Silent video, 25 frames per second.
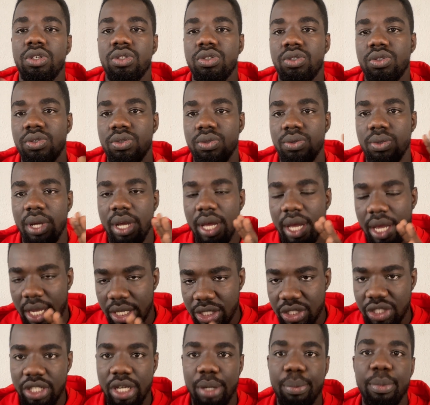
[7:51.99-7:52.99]
to
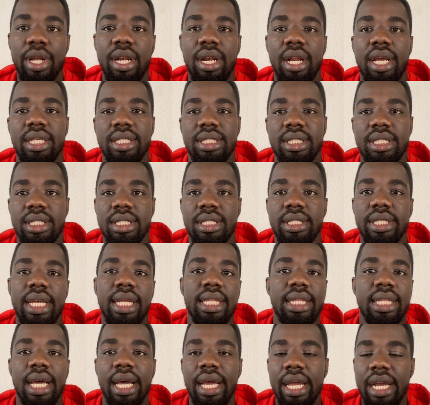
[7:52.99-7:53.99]
German license,
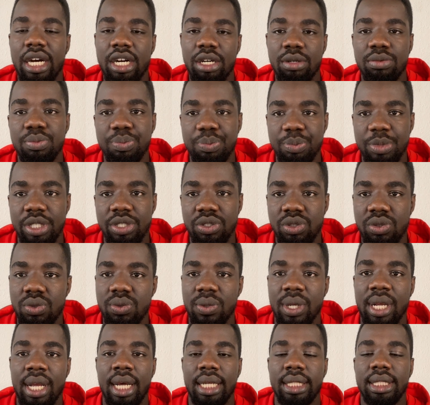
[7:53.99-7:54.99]
and that helped me to
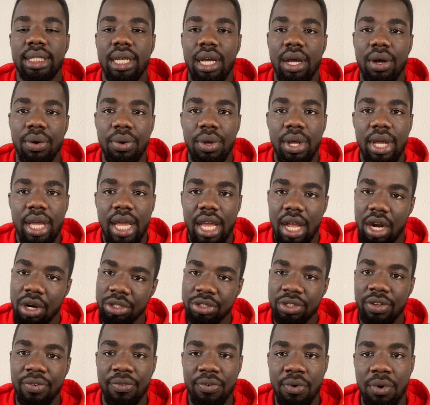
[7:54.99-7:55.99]
cut down a
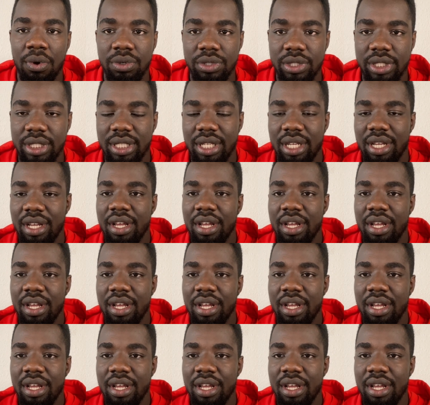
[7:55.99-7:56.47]
lot of costs.